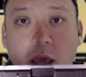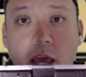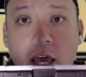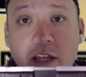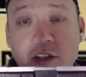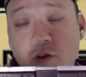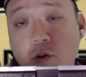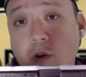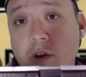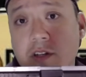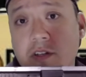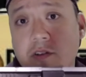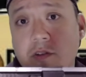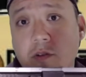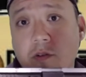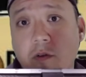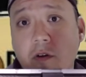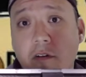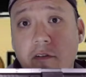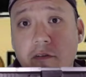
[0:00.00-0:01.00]
it's going
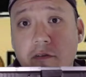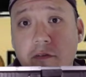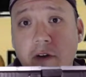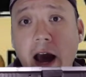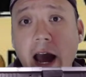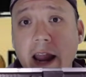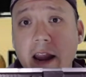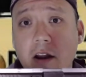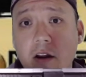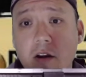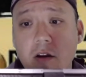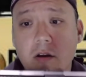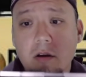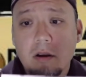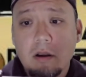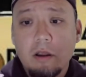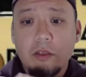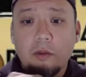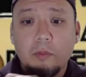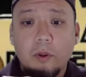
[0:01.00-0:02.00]
to fire
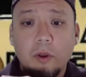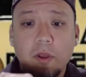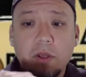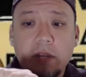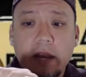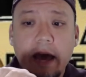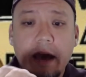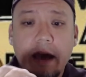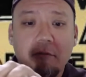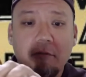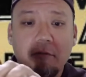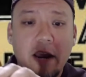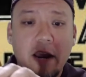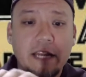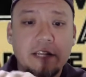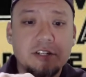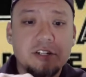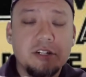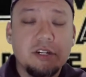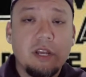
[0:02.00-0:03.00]
the bullet
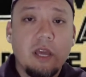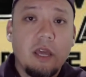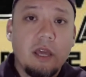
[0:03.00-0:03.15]
downrange.